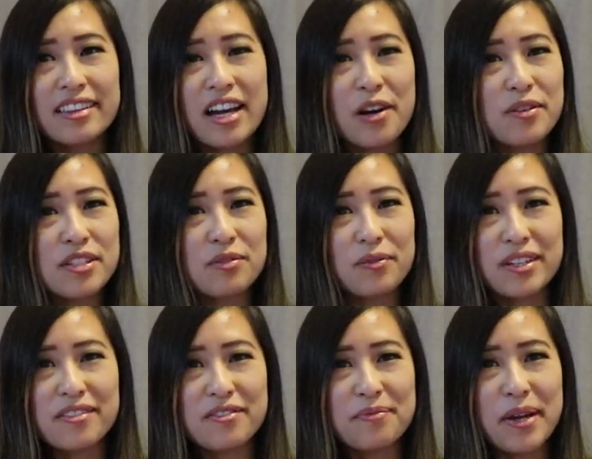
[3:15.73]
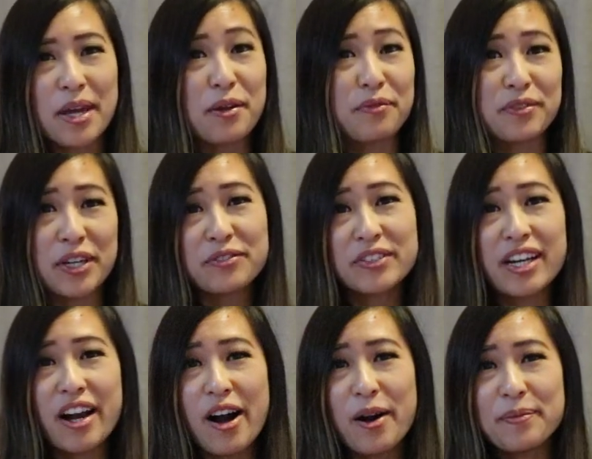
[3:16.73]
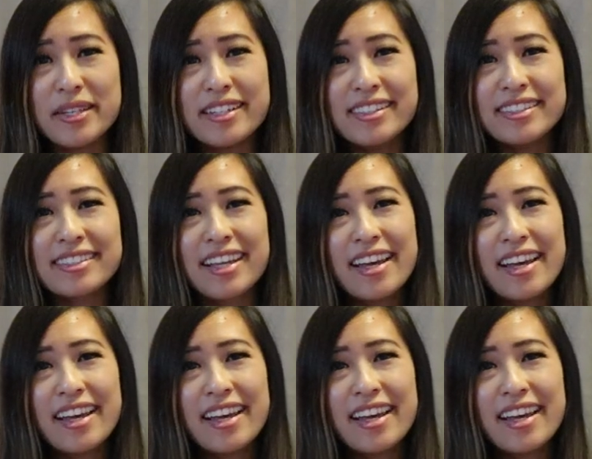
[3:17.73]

that was one of my favorite hobbies.